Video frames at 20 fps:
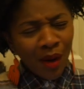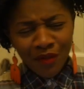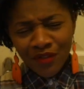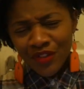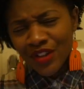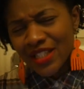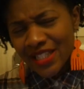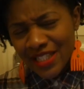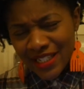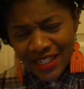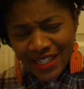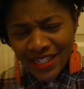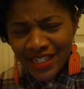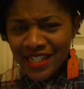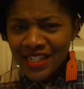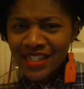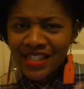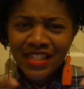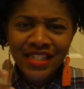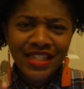
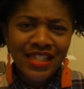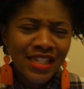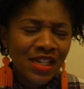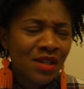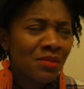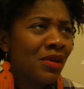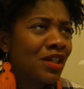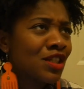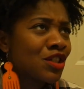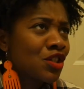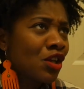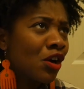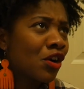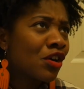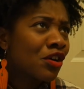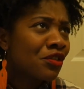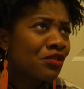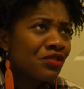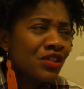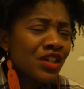obviously the
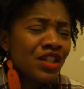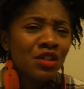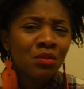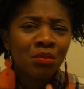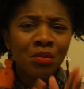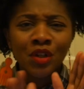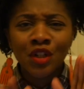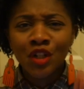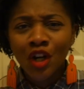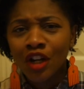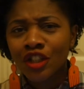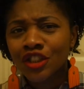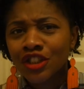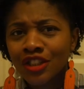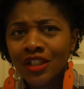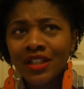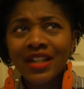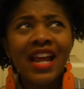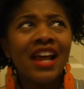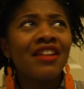cinematography, the
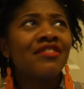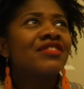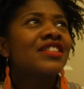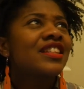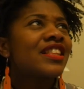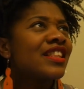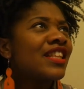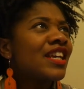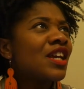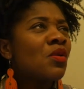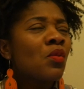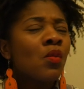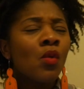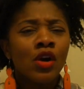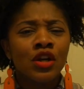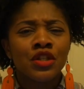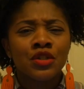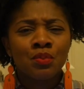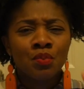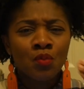production, everything
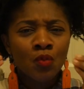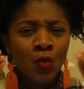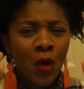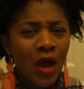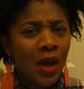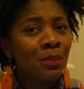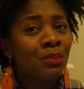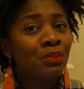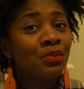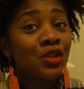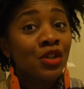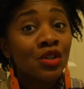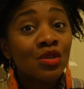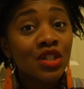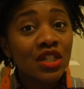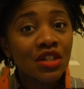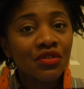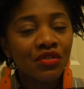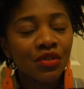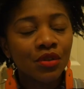was
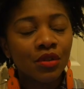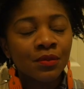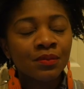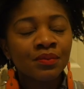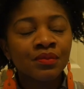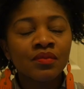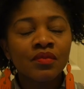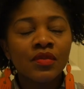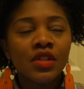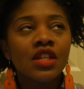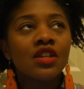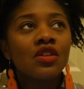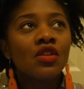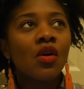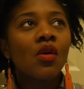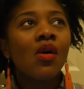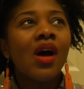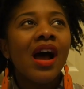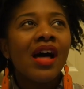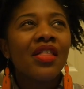beautiful. You
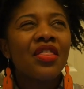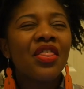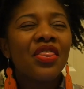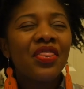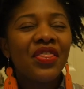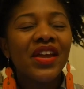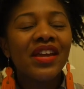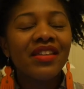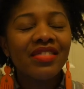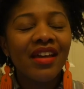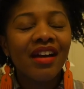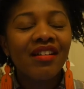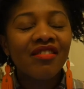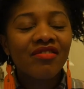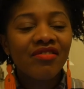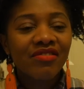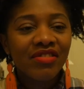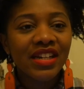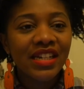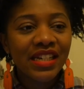know, the thing that
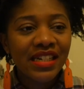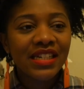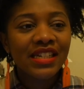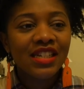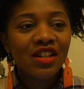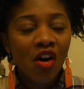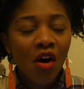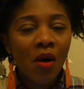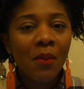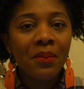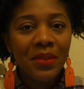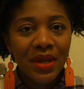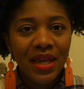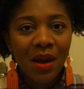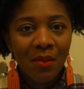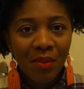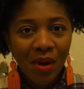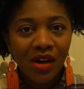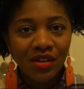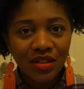really got me
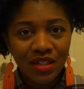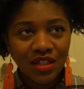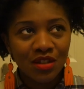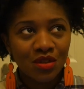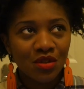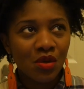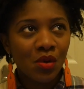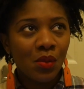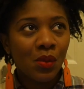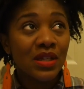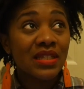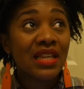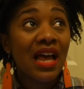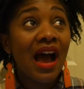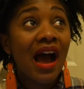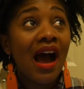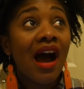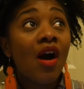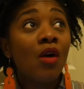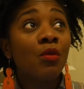about it though was
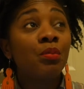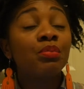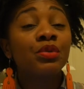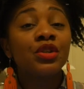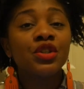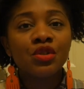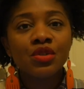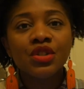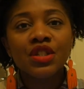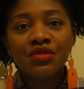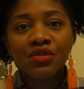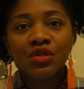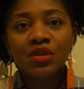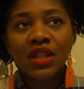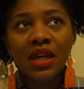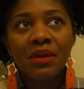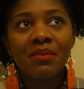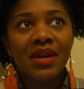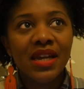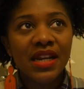how beautiful
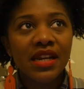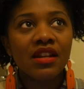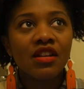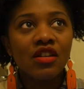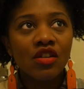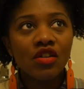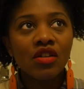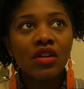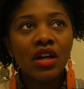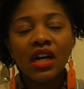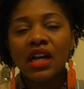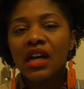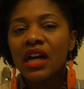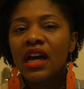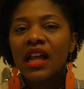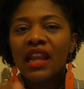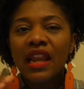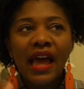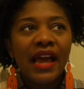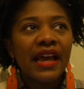they made it look.
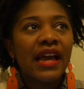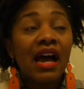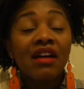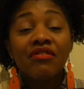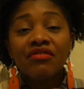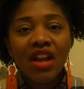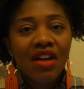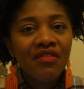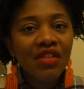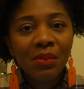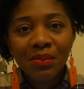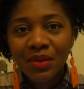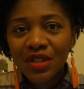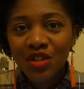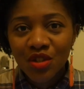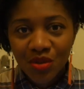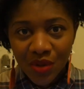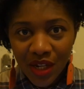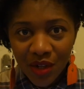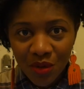Like, I've never been
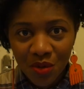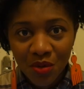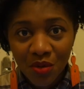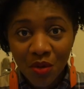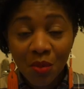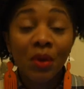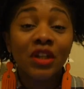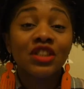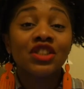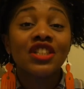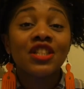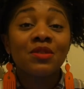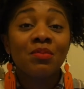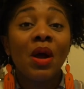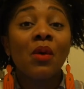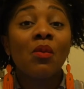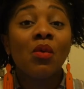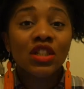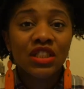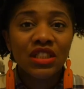to Enugu, but just
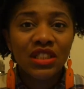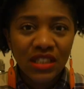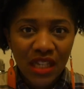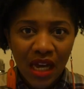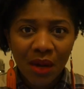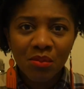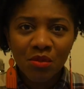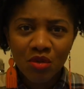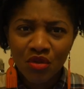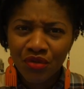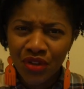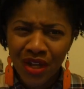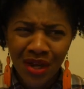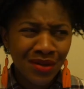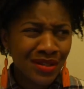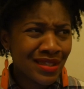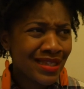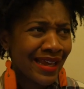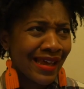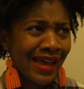by watching that movie, I
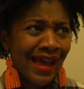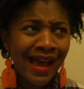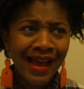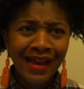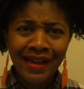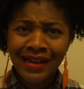was like,